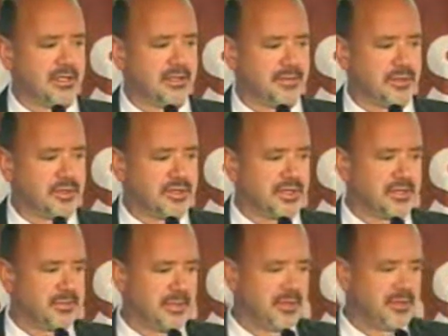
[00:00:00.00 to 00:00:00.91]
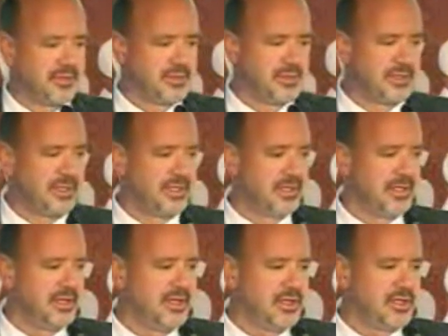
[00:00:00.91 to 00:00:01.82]
The first 6 months
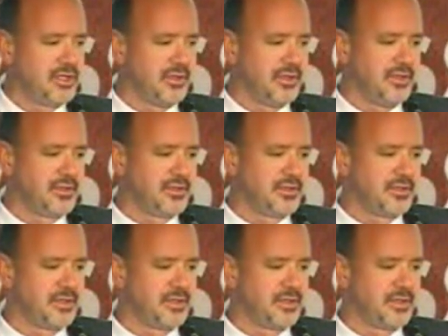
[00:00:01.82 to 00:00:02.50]
in each of these